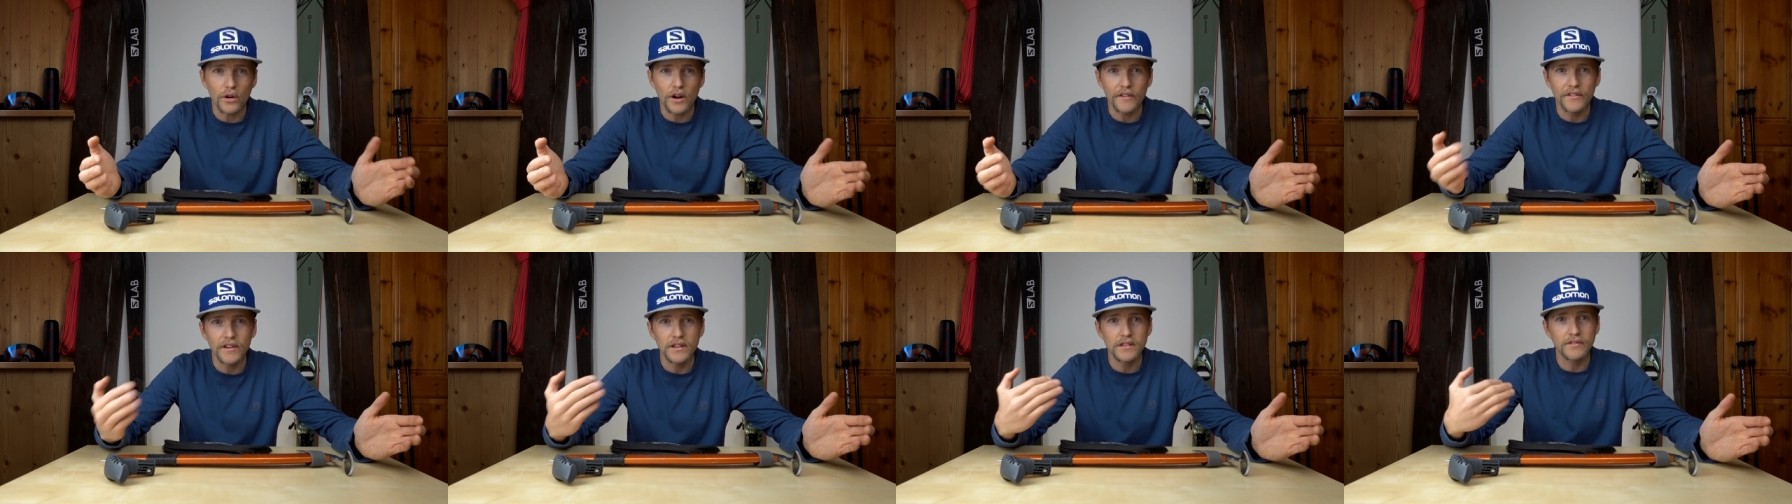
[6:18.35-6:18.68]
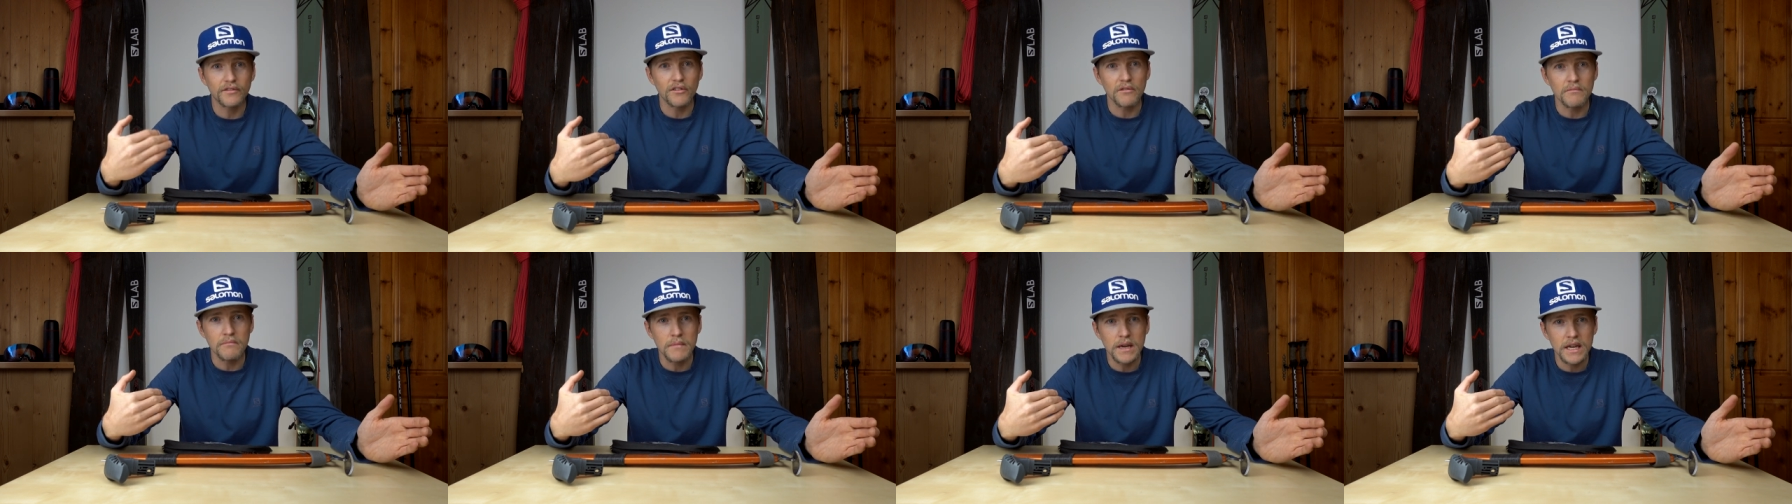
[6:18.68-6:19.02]
If it's
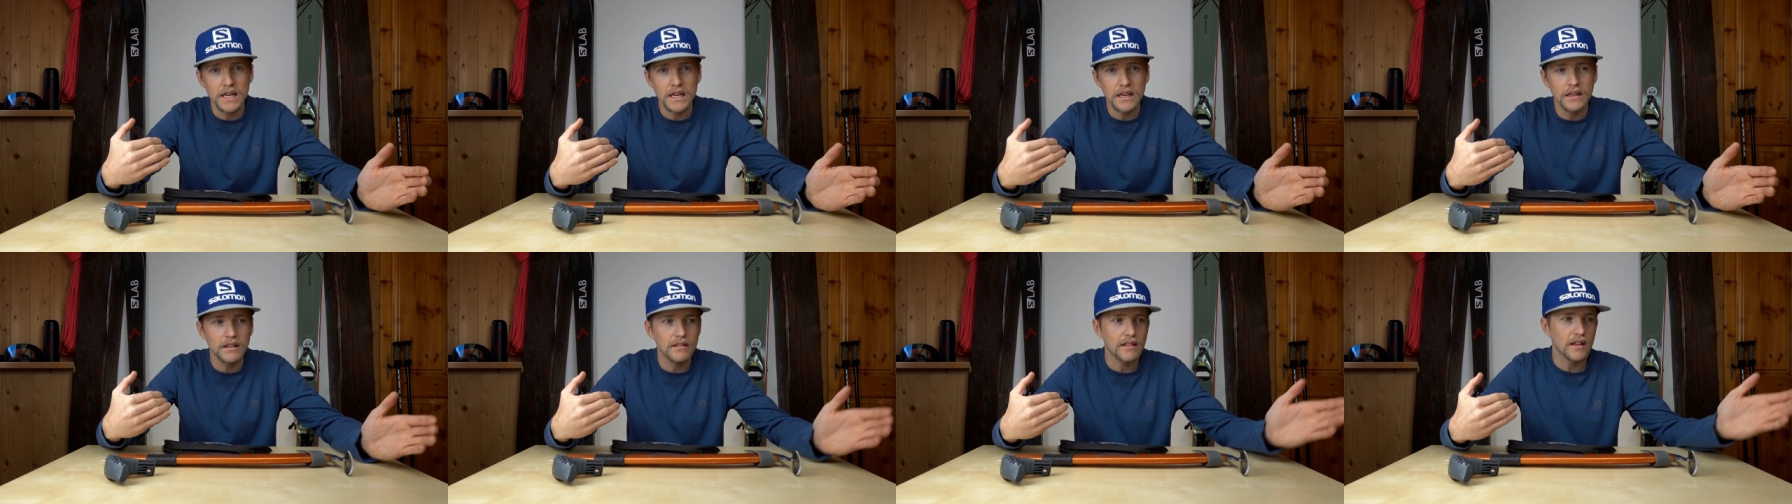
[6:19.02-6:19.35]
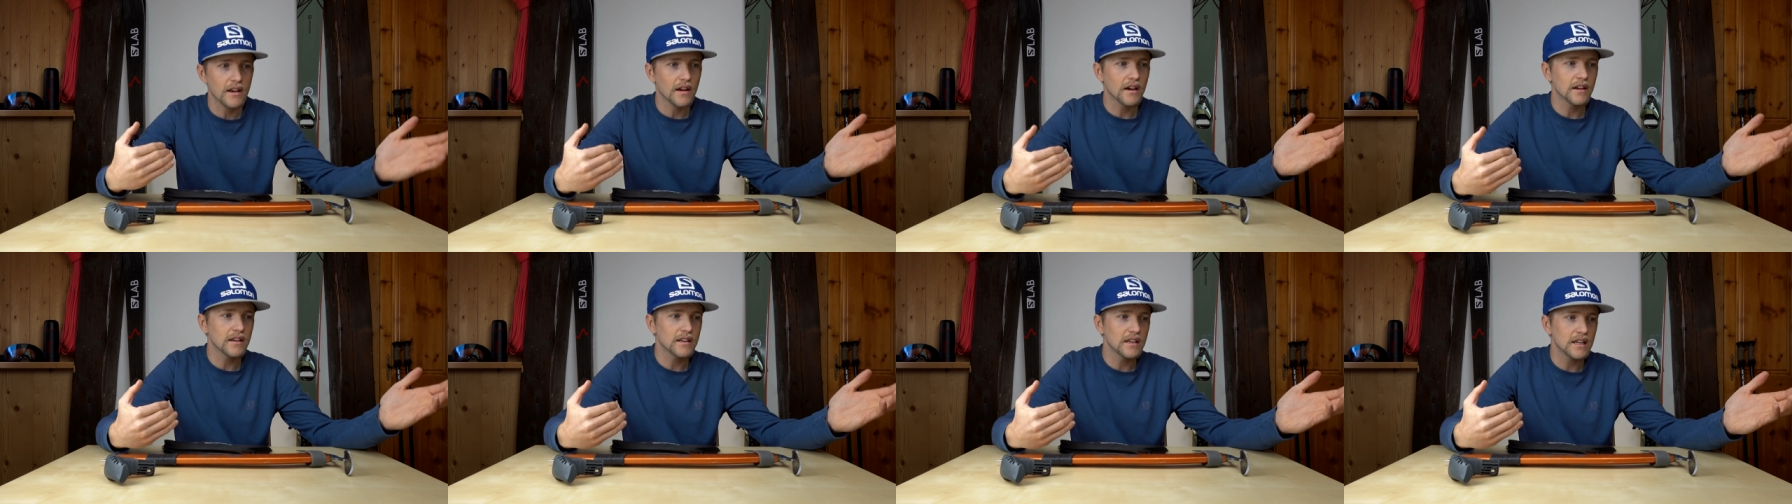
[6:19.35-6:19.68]
for me, then
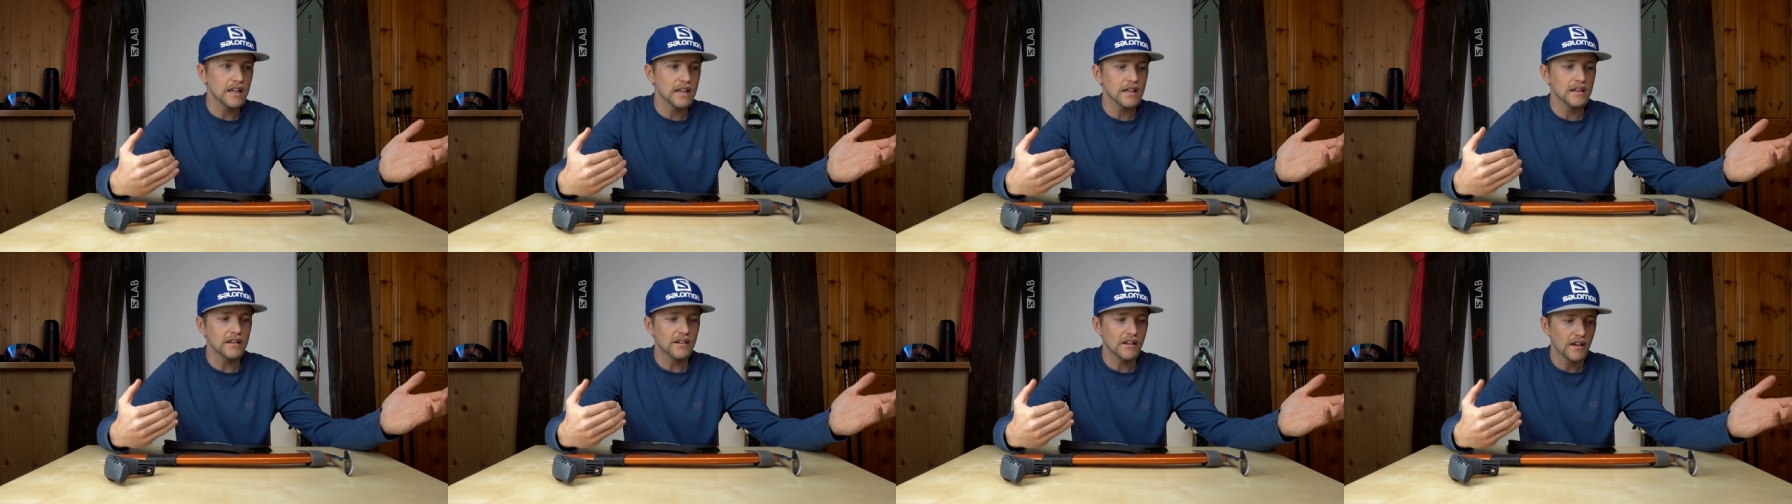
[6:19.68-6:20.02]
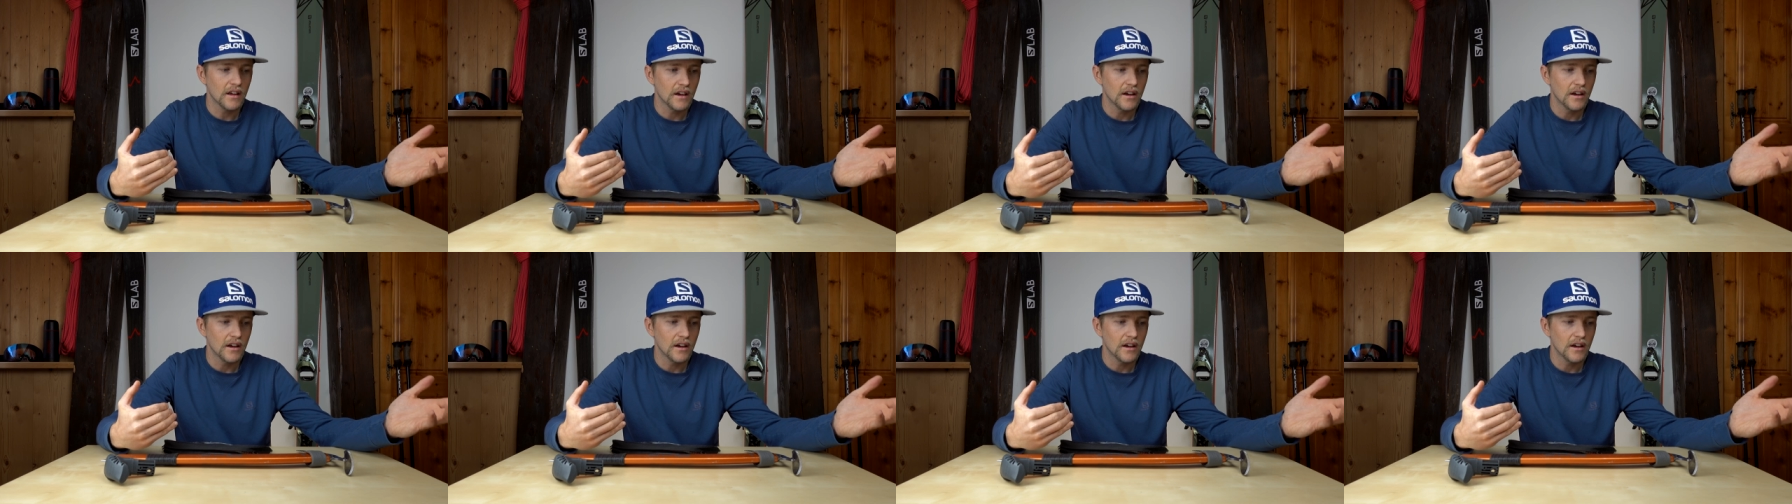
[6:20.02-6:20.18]
I need